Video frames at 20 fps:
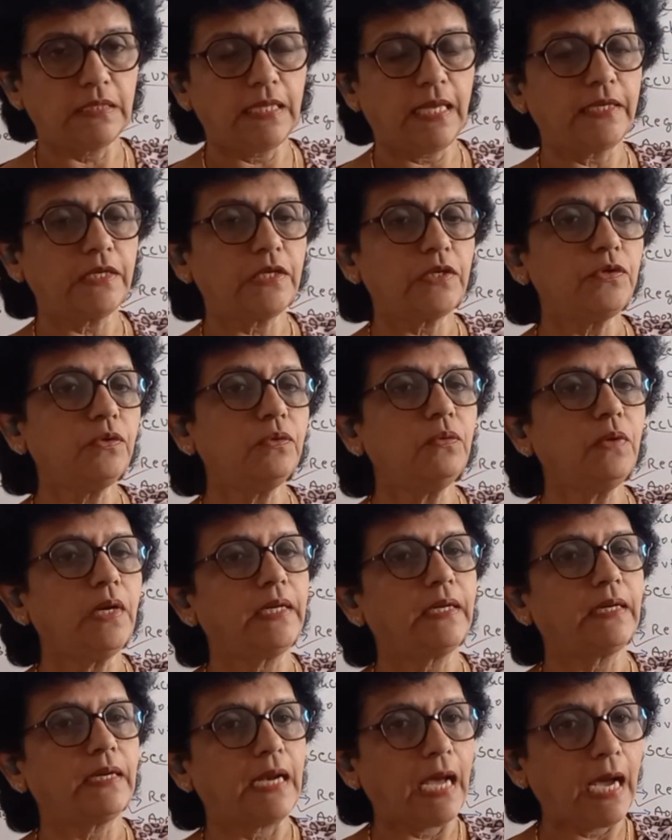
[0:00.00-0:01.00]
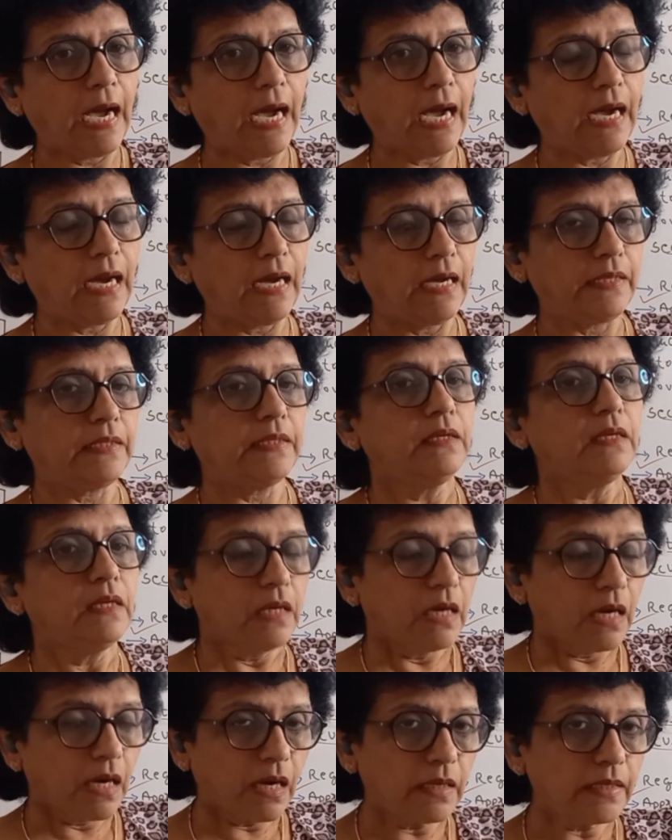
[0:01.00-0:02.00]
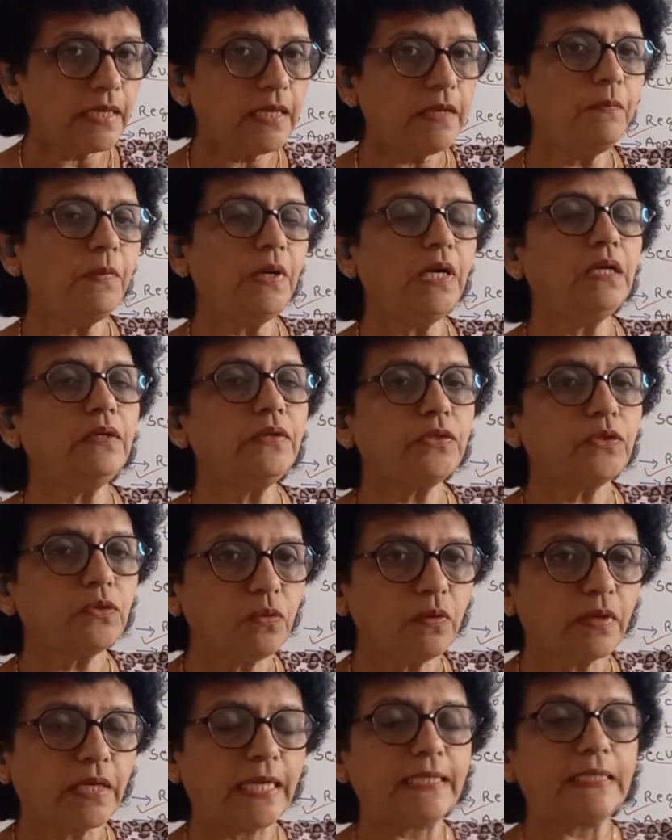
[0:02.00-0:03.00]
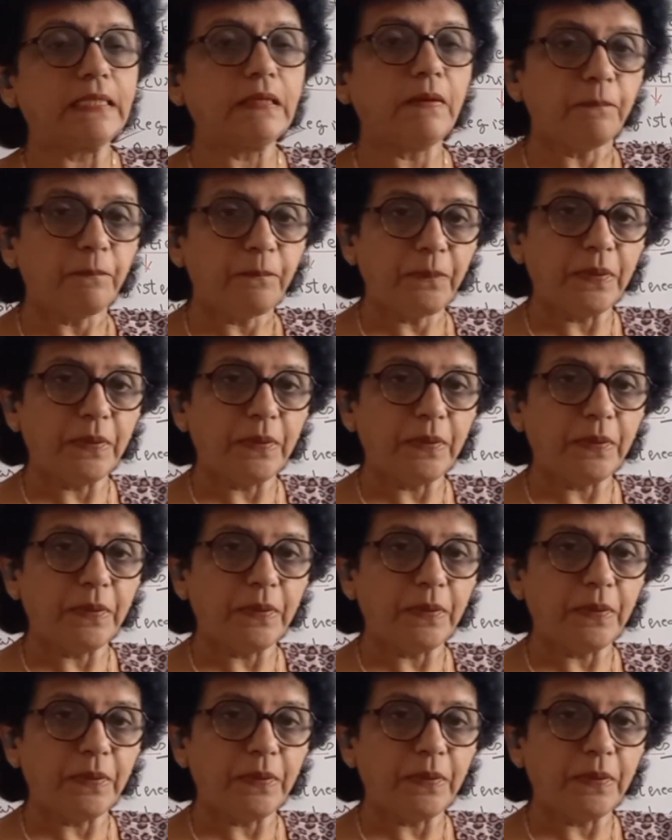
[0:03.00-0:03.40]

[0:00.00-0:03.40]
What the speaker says: like you and I unable to get a